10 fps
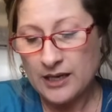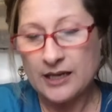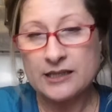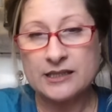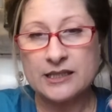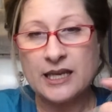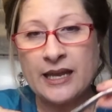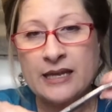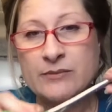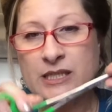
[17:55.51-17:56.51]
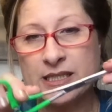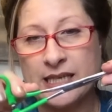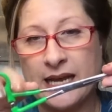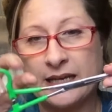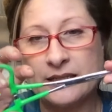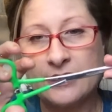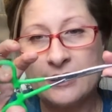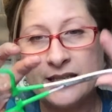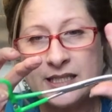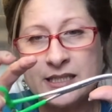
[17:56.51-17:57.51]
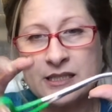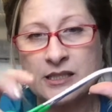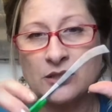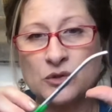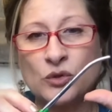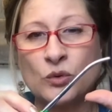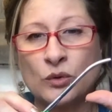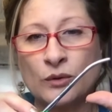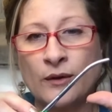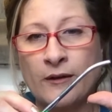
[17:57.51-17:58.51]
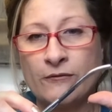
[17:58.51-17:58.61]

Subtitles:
It's the hemostat. This is the tool